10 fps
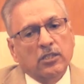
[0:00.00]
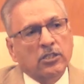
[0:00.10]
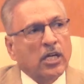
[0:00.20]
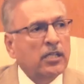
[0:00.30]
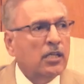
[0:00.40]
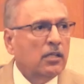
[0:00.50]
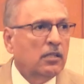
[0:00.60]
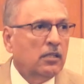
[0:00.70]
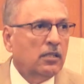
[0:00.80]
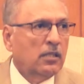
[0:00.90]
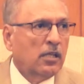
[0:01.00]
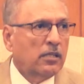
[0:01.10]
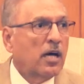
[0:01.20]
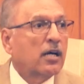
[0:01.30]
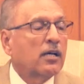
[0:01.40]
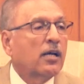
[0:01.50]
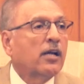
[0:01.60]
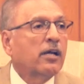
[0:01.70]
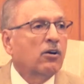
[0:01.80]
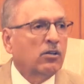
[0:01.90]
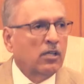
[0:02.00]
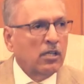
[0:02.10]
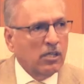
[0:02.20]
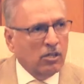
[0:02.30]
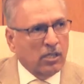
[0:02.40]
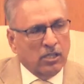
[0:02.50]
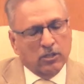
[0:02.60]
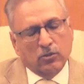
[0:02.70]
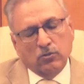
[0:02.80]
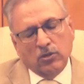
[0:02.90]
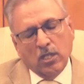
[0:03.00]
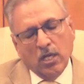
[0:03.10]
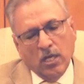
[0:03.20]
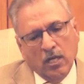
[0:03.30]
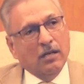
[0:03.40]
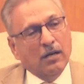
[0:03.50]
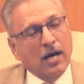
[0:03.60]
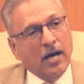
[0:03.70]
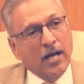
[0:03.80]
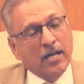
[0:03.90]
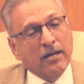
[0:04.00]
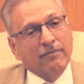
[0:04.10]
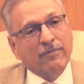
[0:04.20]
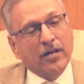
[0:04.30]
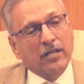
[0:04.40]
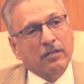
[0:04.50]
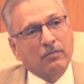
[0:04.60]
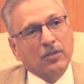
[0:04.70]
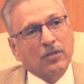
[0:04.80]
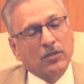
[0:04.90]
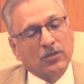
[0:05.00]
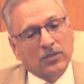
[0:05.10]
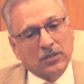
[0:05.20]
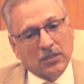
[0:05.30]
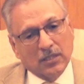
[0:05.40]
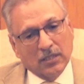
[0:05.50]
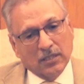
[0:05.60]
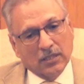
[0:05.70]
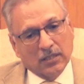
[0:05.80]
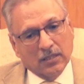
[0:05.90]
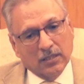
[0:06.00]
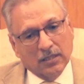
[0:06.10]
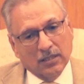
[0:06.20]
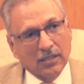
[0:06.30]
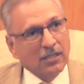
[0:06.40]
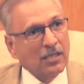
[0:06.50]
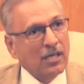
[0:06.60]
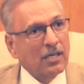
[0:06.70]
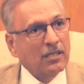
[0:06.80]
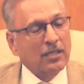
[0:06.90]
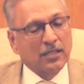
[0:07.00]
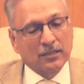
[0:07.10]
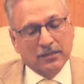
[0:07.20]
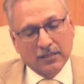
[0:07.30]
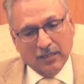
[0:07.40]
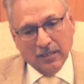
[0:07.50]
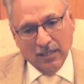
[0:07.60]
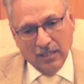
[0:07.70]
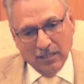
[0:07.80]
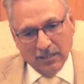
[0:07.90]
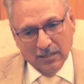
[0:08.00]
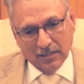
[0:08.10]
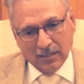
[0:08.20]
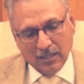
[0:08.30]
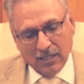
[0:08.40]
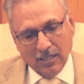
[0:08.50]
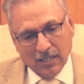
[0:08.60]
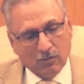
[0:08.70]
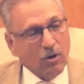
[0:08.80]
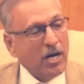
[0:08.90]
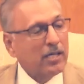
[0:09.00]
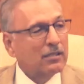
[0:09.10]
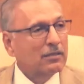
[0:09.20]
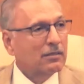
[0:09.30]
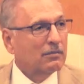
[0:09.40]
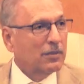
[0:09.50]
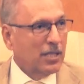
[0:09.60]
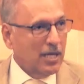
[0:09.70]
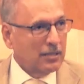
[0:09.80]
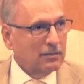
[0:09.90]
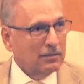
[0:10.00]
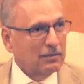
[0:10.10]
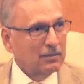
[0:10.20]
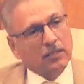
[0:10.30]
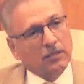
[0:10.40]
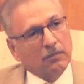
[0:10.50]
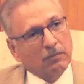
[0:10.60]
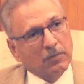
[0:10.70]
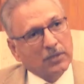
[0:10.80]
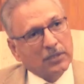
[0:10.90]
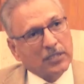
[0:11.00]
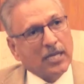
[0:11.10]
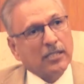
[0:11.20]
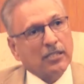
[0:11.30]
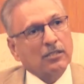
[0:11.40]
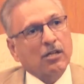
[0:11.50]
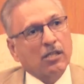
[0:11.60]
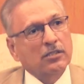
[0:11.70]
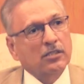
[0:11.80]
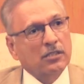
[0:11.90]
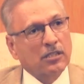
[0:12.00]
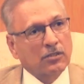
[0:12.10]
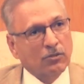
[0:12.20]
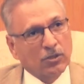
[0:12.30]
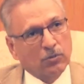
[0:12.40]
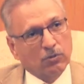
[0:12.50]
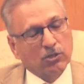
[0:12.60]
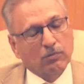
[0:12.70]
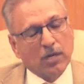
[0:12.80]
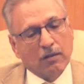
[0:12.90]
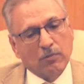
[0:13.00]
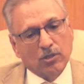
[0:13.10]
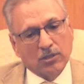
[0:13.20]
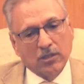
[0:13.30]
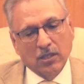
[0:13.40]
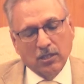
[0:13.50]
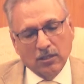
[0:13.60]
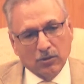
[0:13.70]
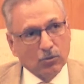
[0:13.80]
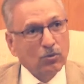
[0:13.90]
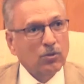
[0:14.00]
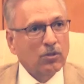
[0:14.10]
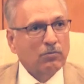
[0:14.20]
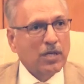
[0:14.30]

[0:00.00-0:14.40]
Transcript: China in Ladakh and Leh on Leh issues. I am worried because India has recently acquired Mirage Plus, in the missile technology they are going towards BrahMos 2 or